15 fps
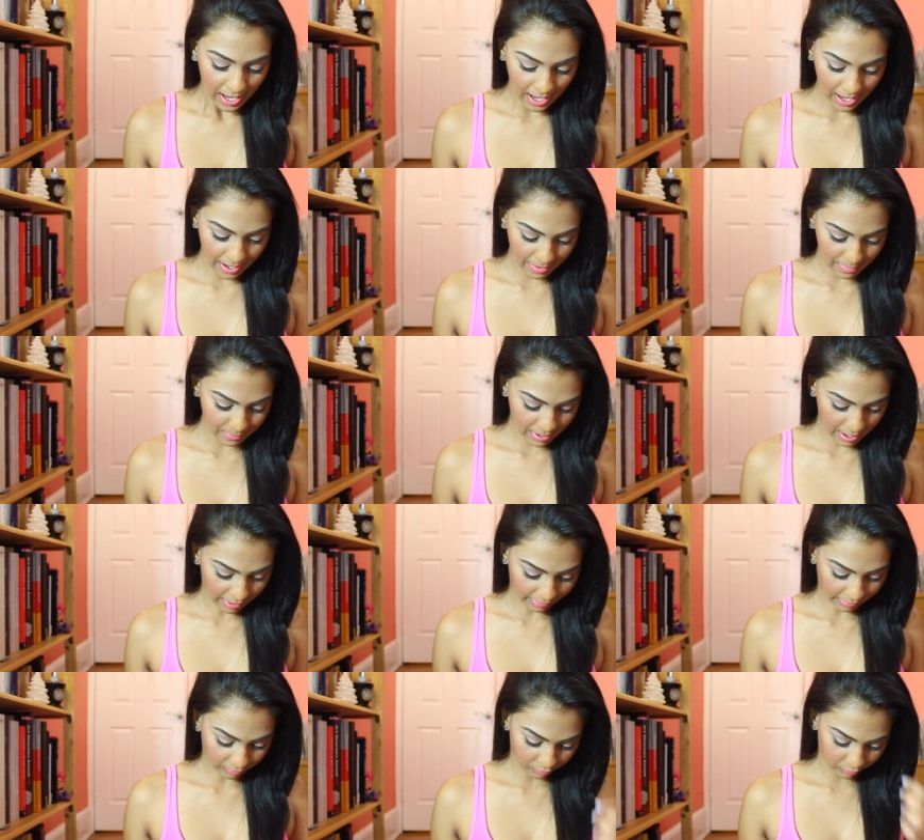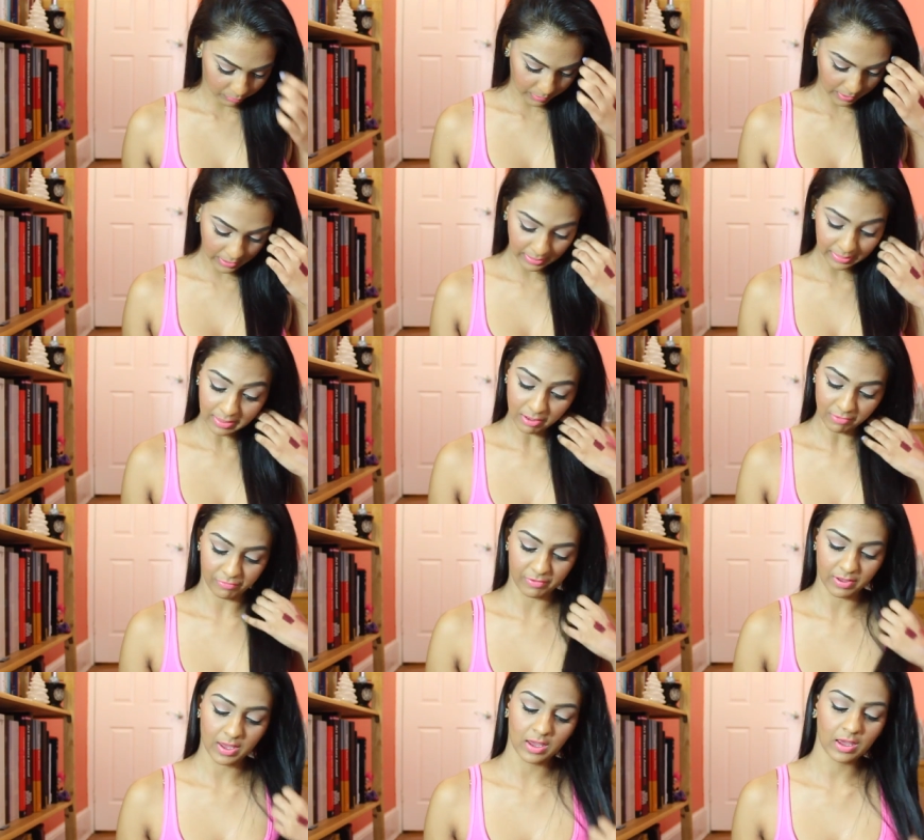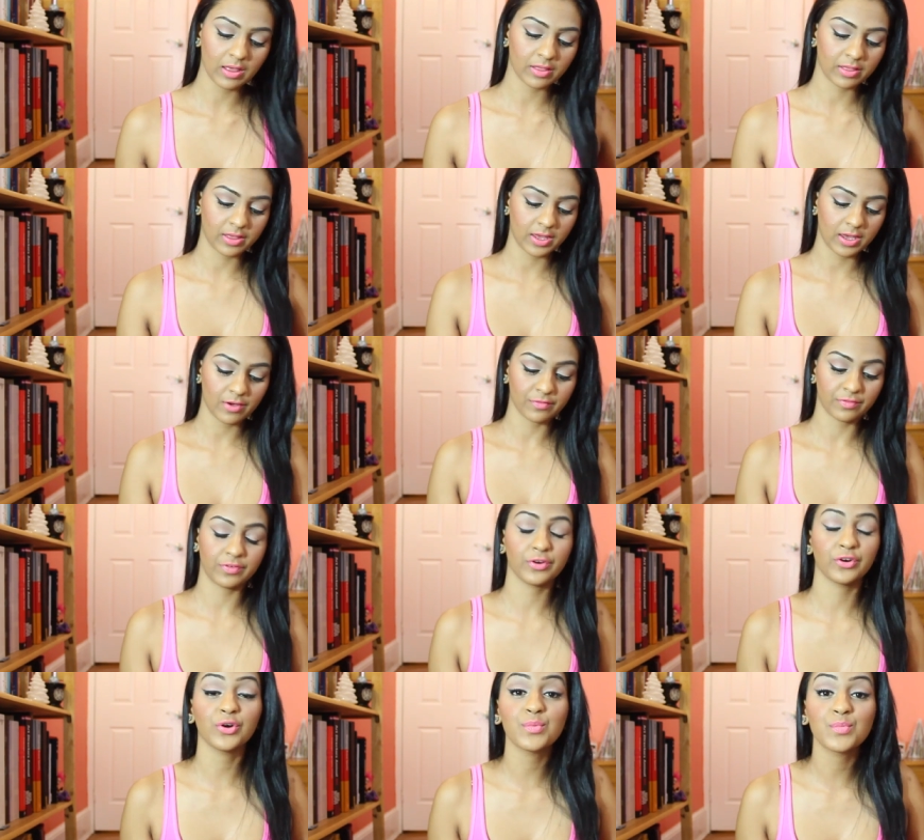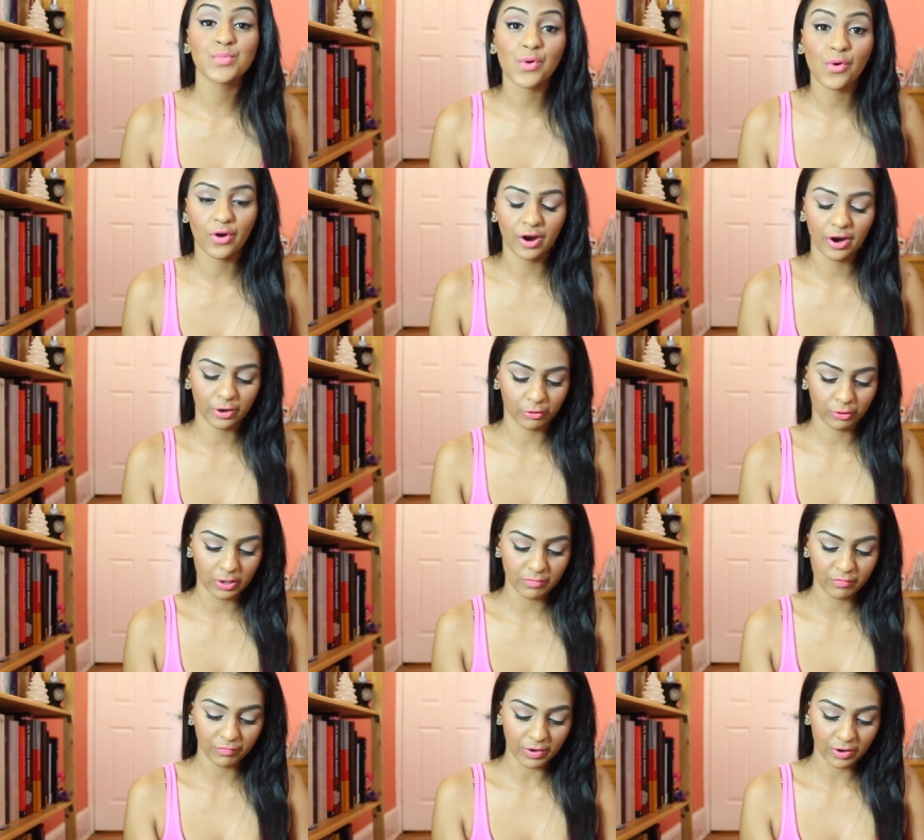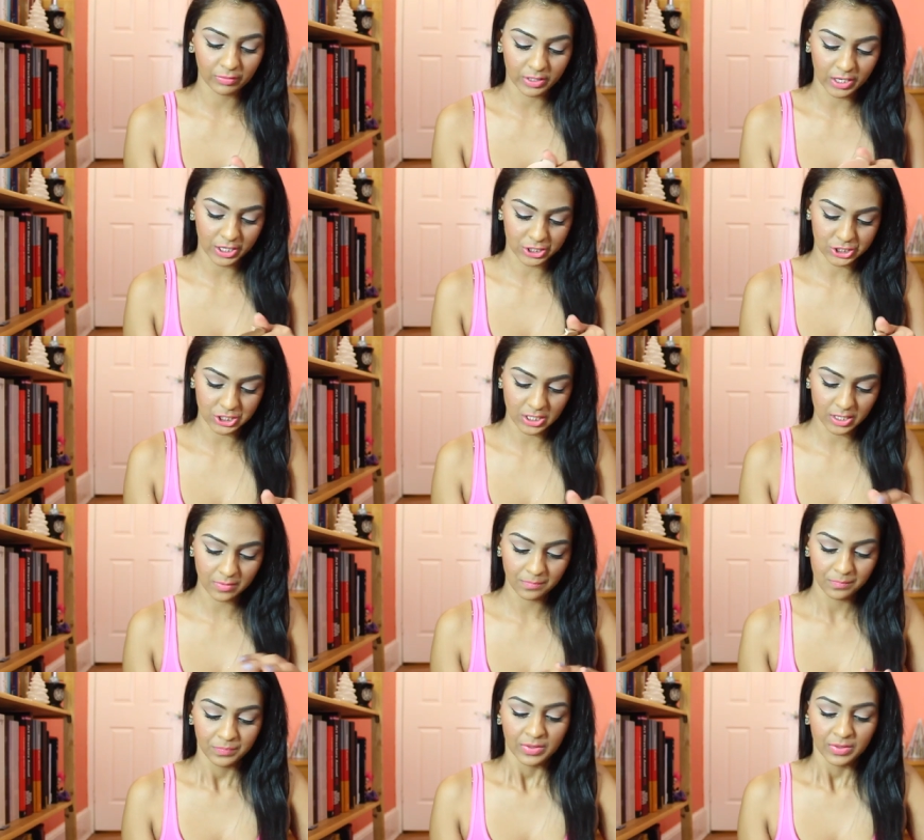Um, I have been loving the Vera Moore Cream Foundation.